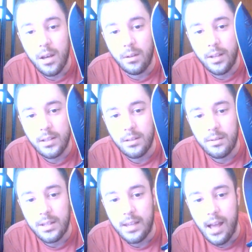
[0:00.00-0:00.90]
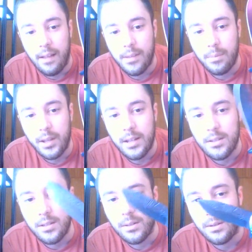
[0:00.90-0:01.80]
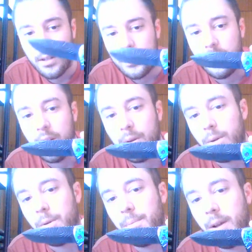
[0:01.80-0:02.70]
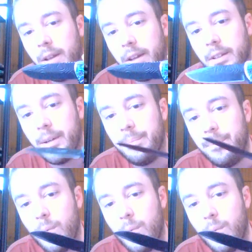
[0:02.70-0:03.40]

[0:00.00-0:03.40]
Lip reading: Oh, nice little decal on the blade too. That's very cool. I like that.